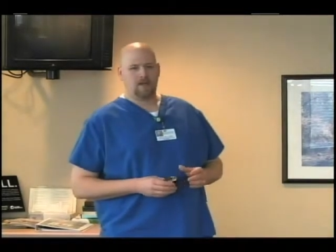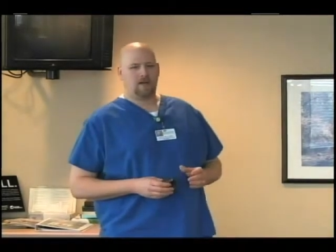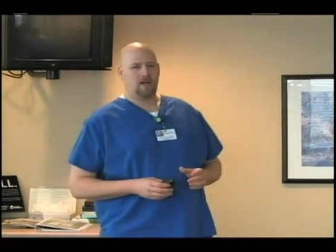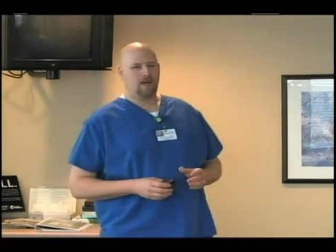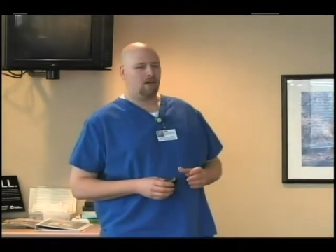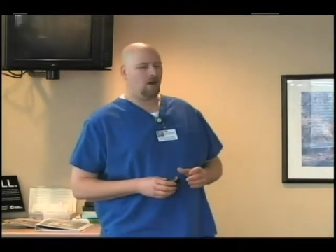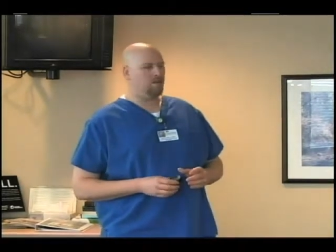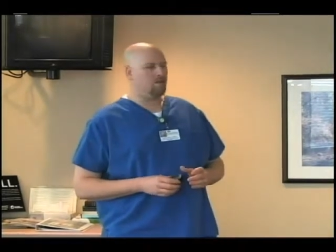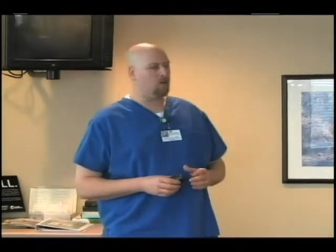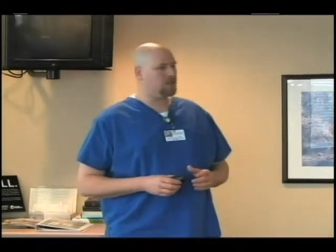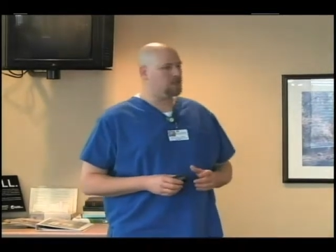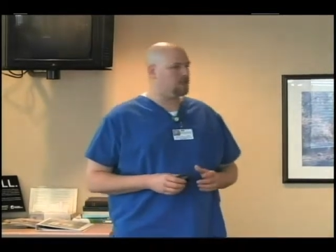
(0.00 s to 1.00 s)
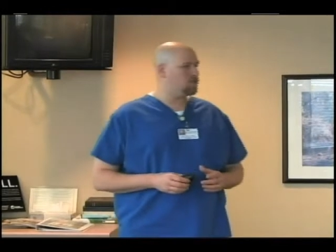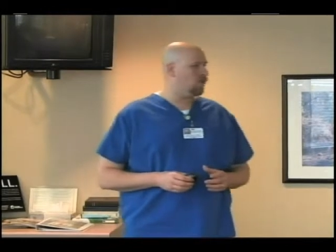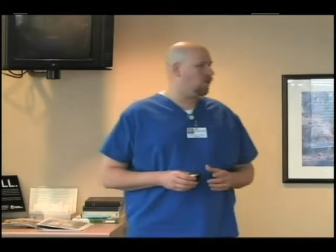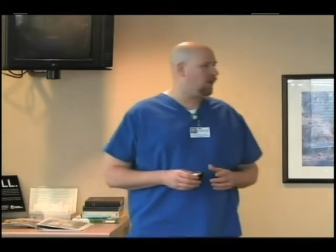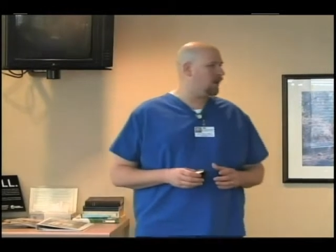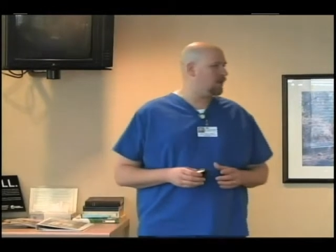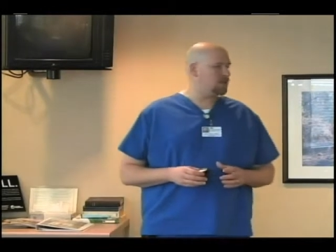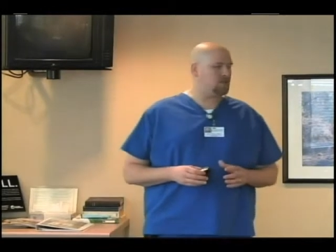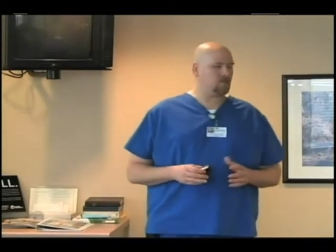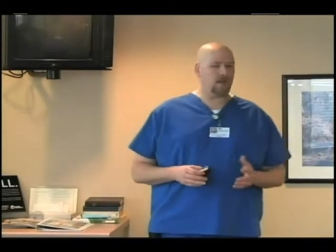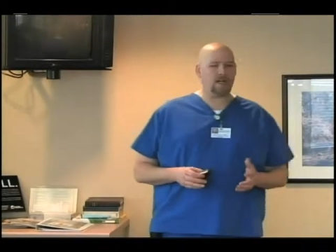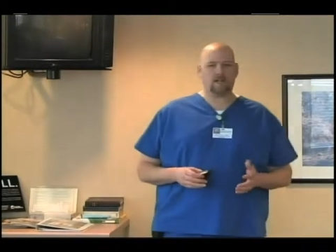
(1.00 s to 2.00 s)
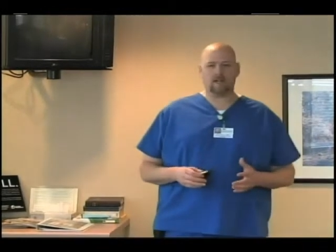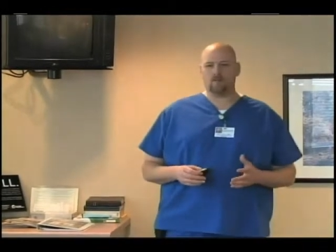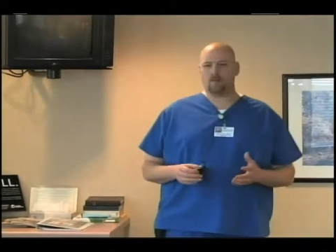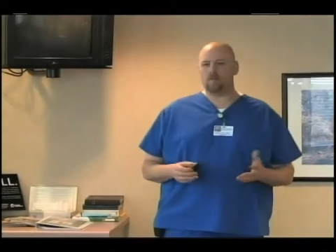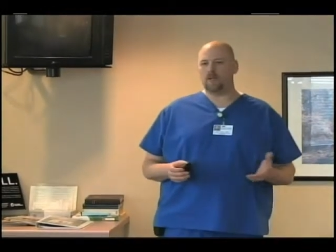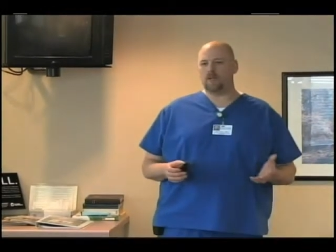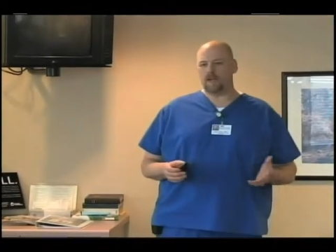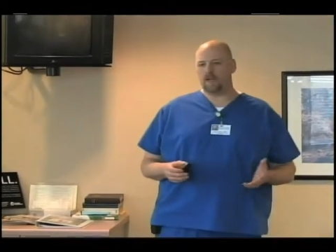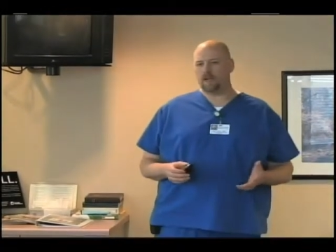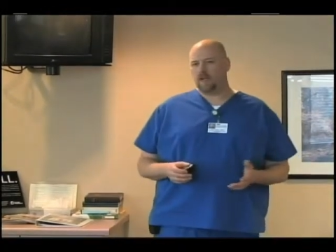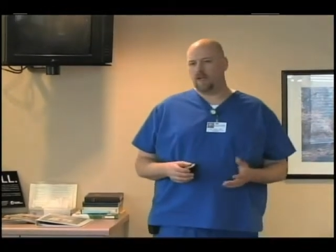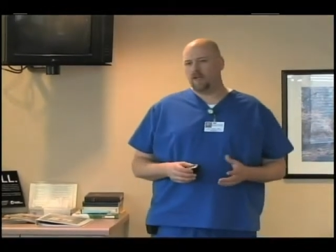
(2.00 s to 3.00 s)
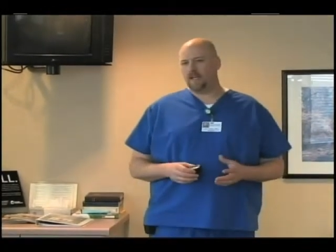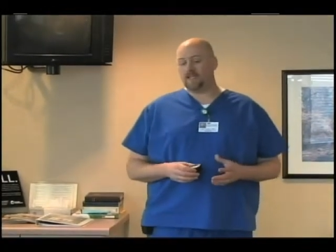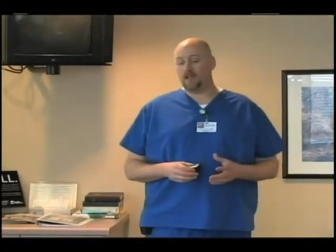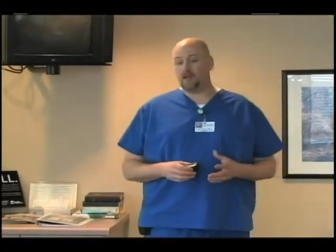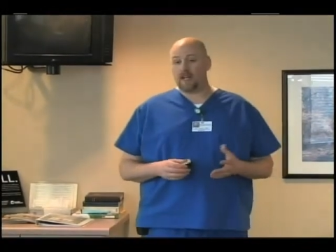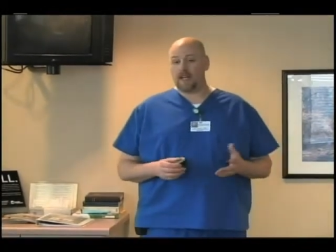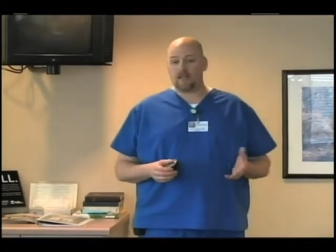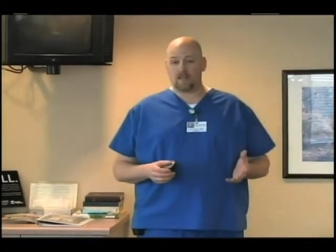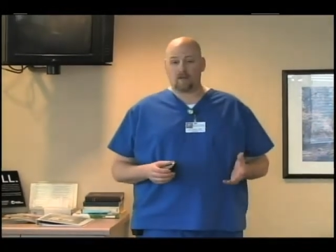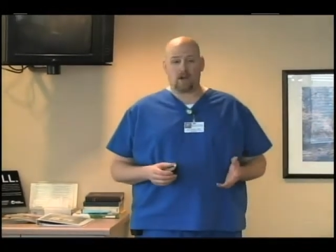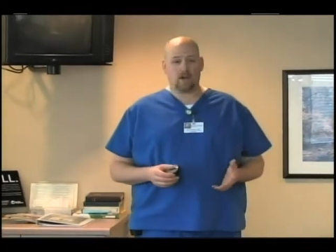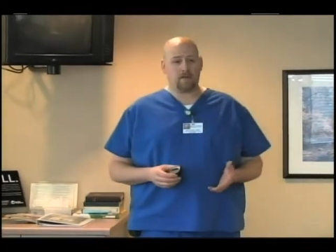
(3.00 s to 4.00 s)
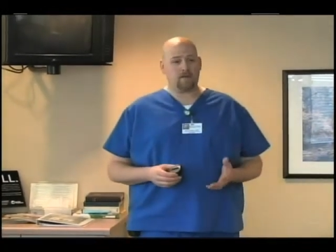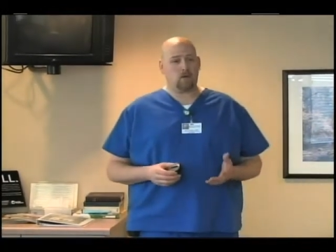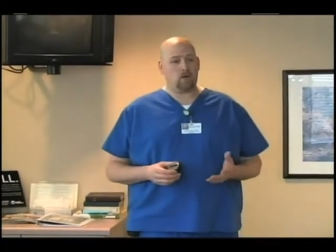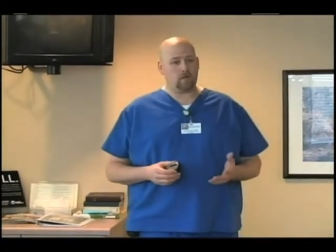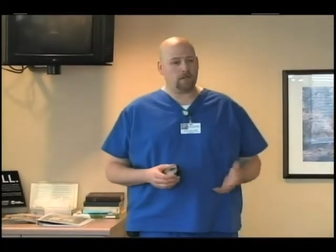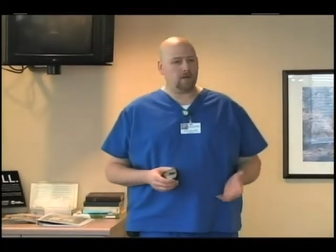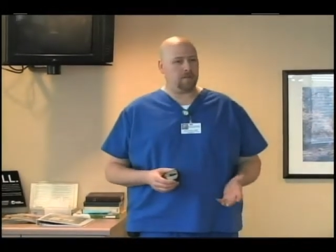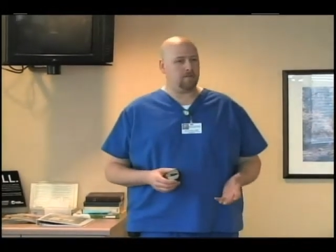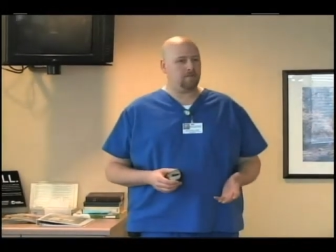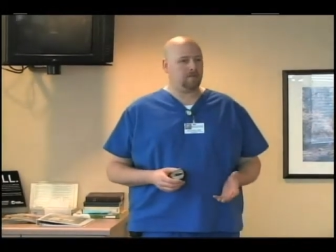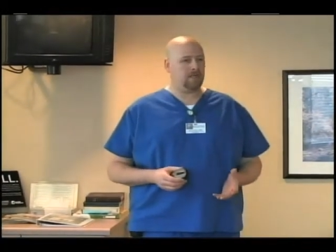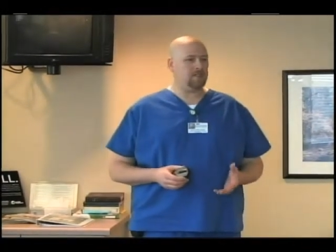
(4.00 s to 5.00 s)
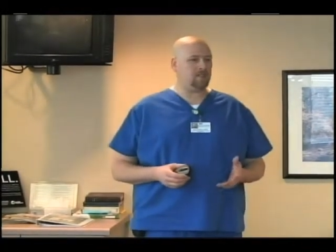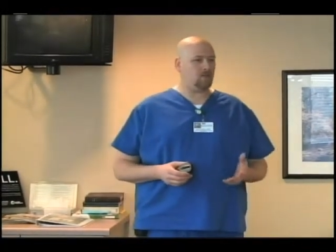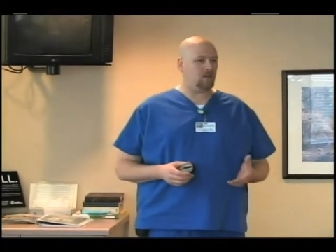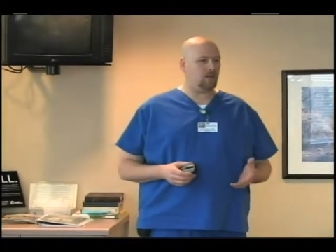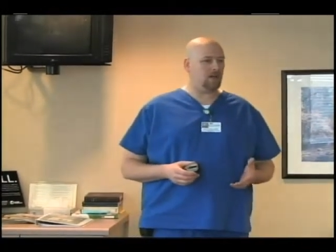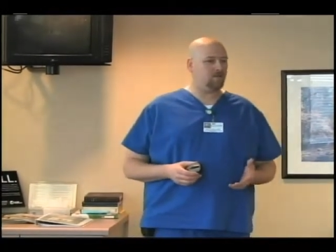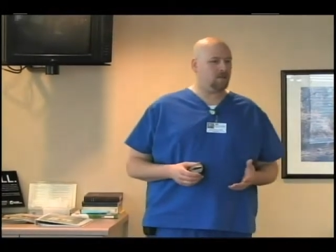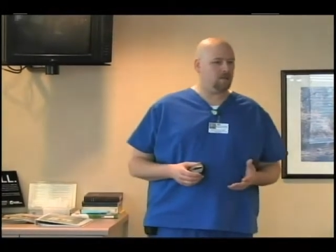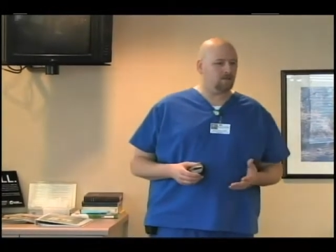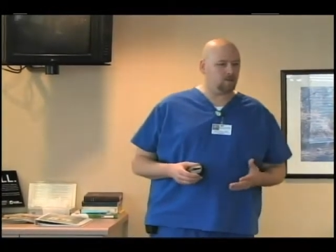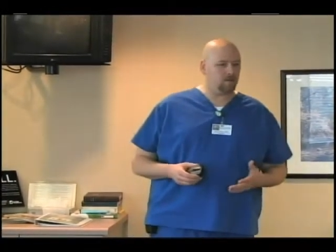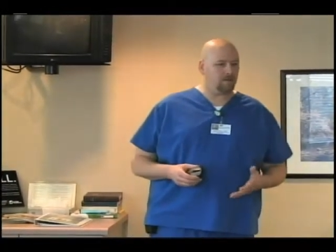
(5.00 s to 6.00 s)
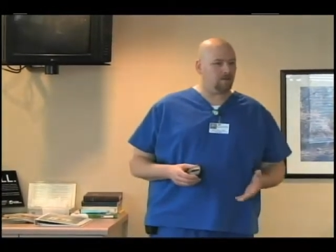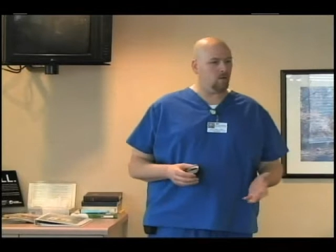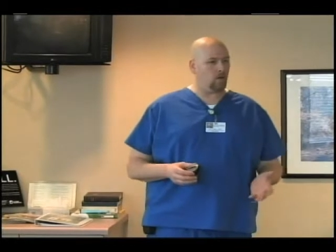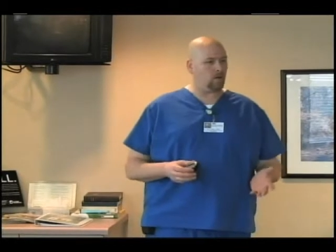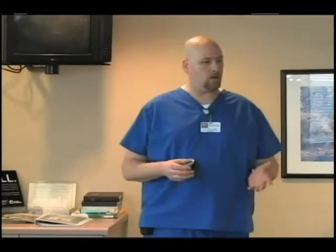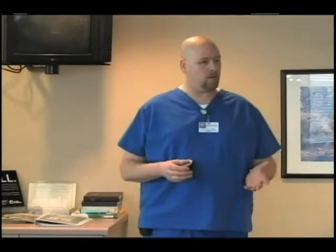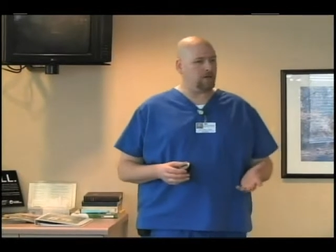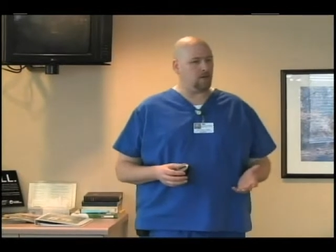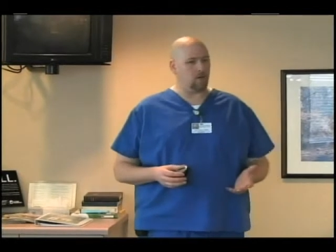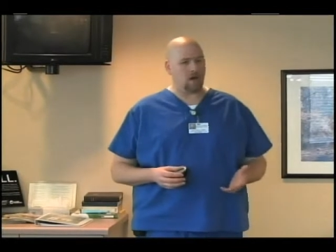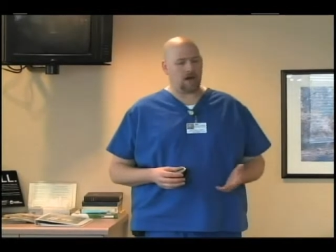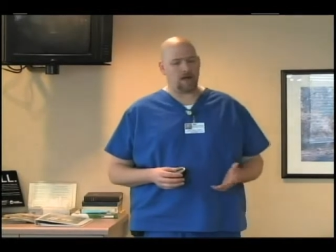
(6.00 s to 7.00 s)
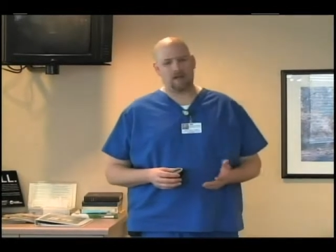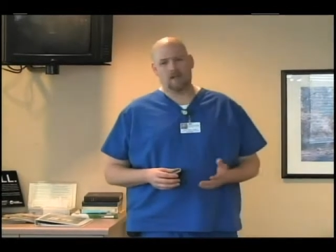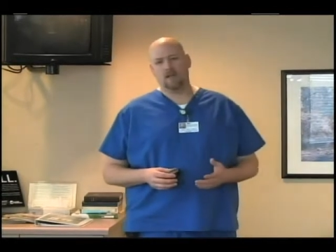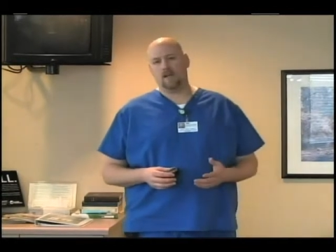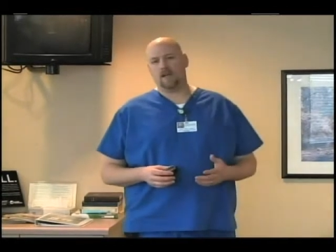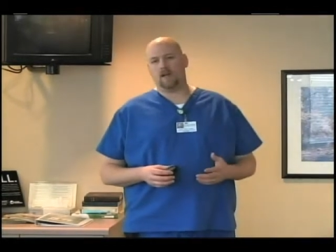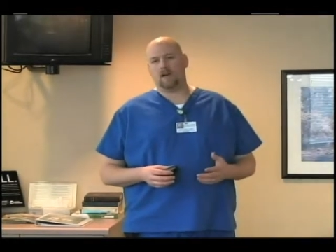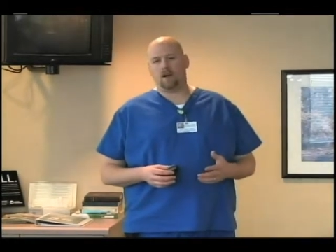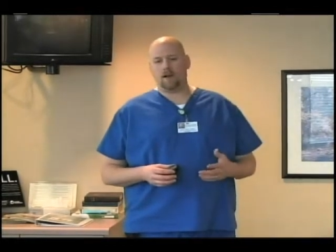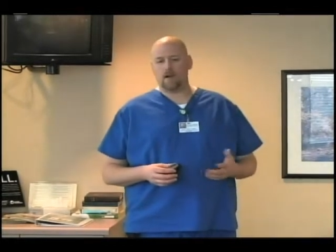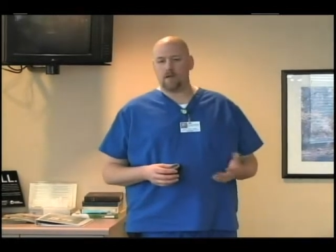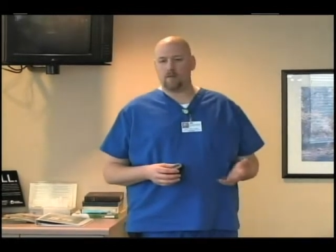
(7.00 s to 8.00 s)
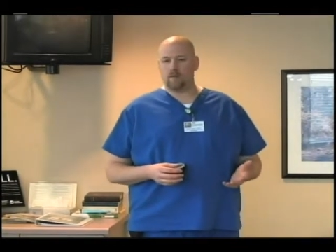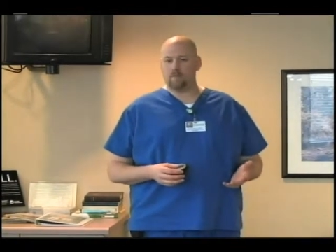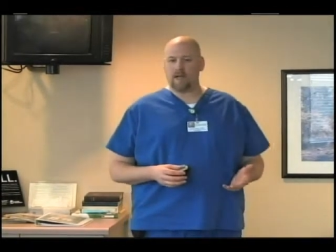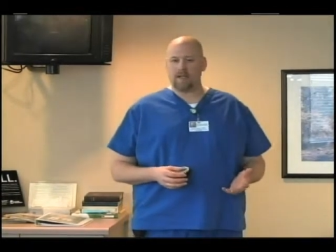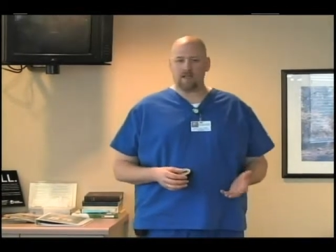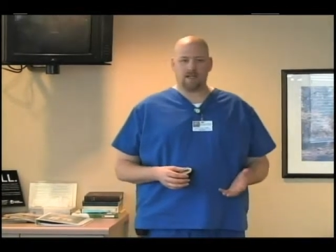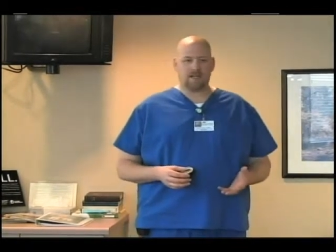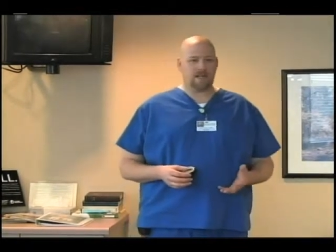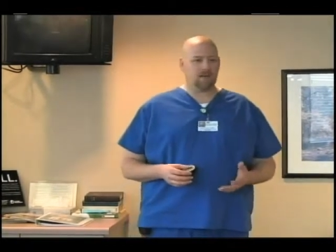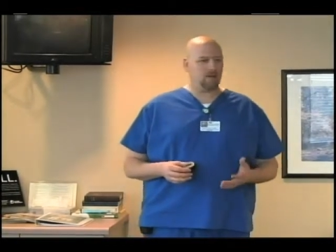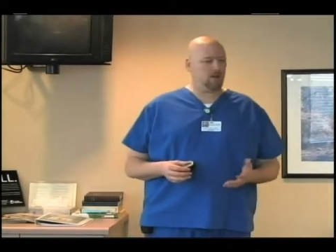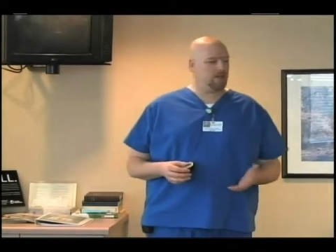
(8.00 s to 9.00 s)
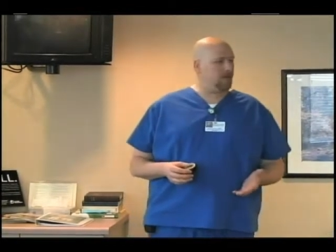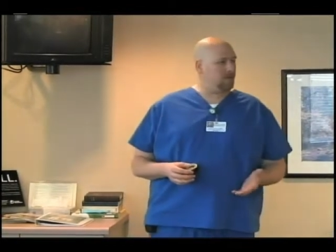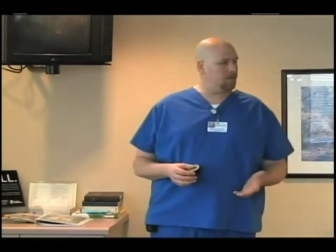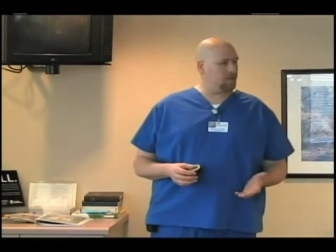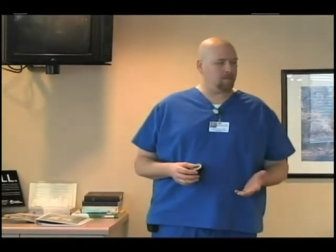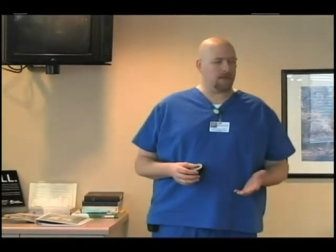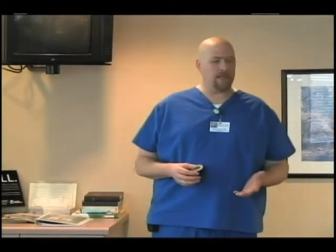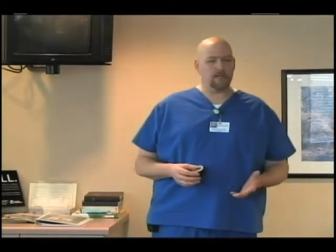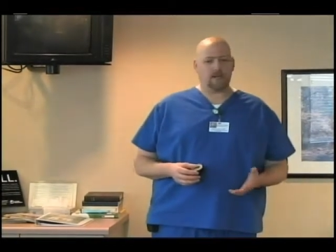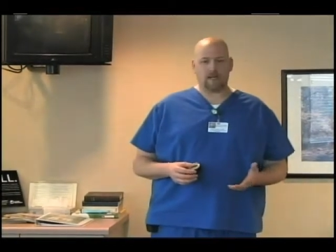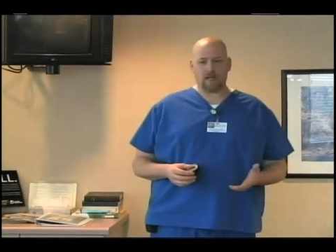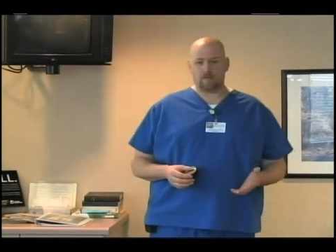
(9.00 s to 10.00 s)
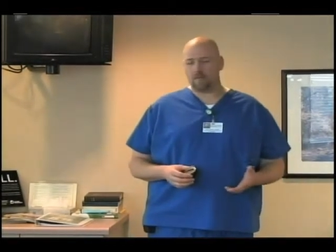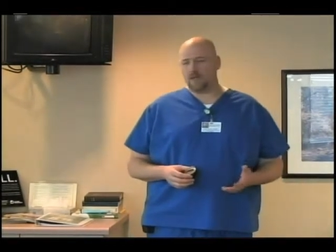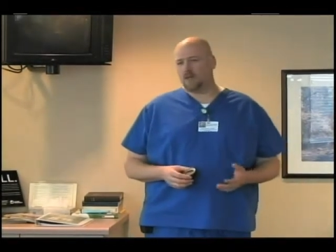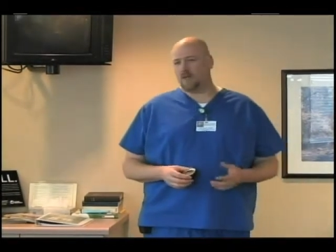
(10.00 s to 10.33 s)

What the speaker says: Our focus is more on strength and mobility. Is your leg strong enough to hold you up? Is it strong enough to move you forward when you walk? Are you able to bend your knee, or are you able to bend your hip?